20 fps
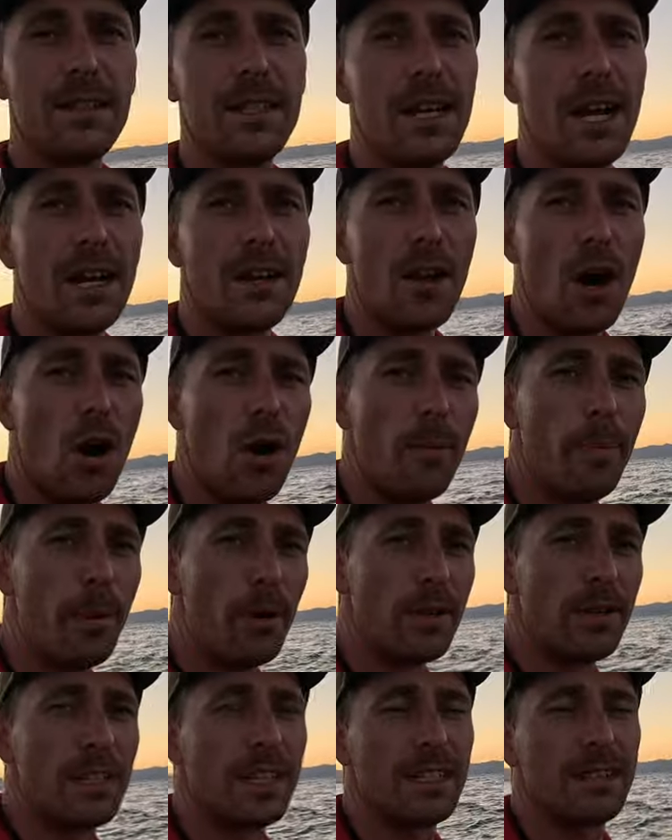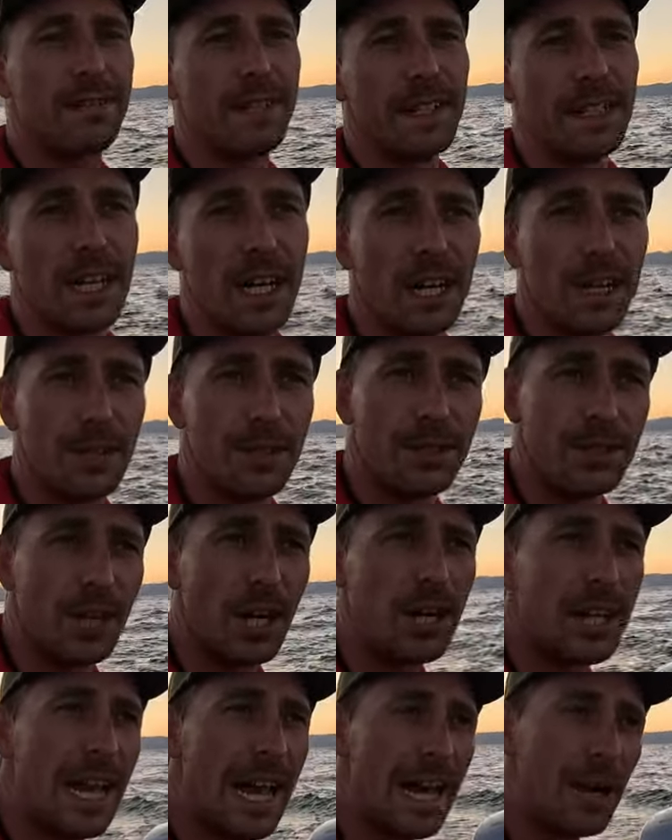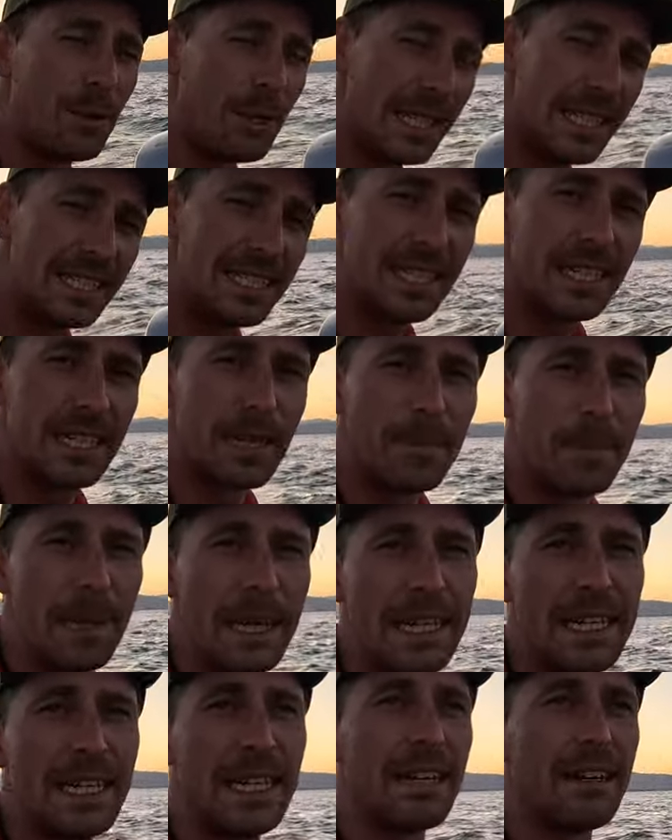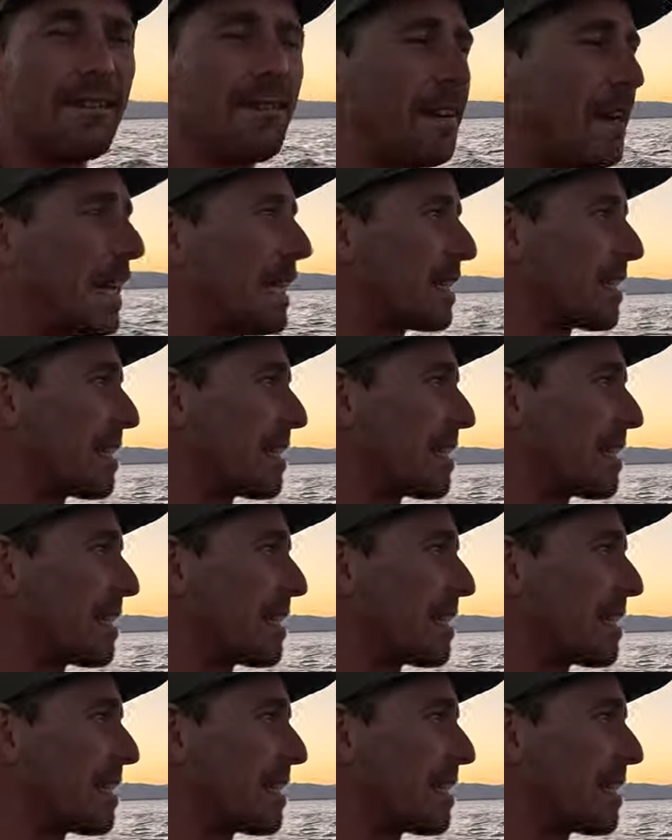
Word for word: you know, the whole point of this video, show you how easy it can be to get a feeder